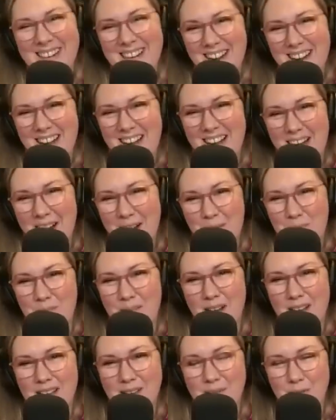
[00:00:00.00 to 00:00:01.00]
I
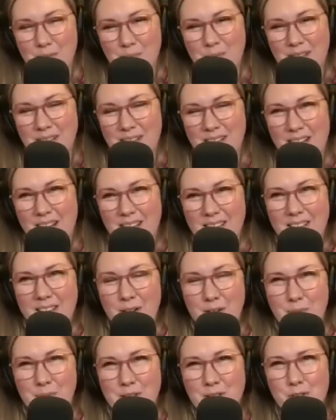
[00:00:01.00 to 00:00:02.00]
think it
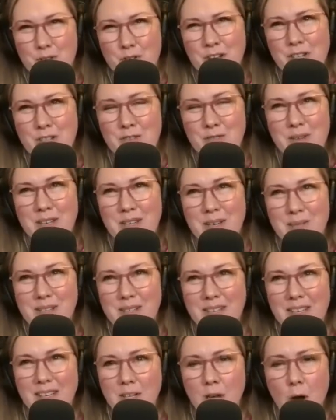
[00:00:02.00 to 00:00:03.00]
would be strange of me to be
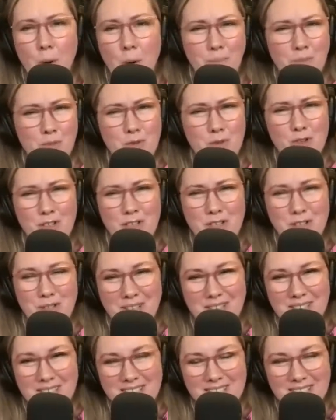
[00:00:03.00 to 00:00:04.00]
like, no, you shouldn't do
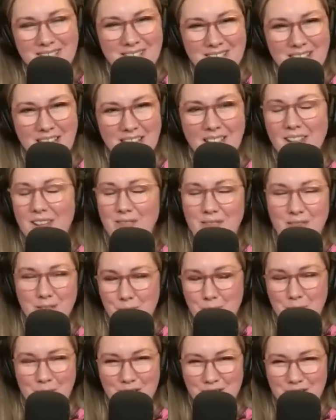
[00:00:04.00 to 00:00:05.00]
this because I love it
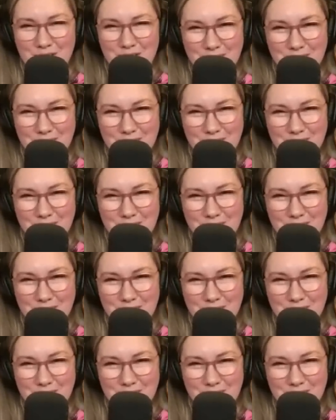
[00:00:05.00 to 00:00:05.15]
so much.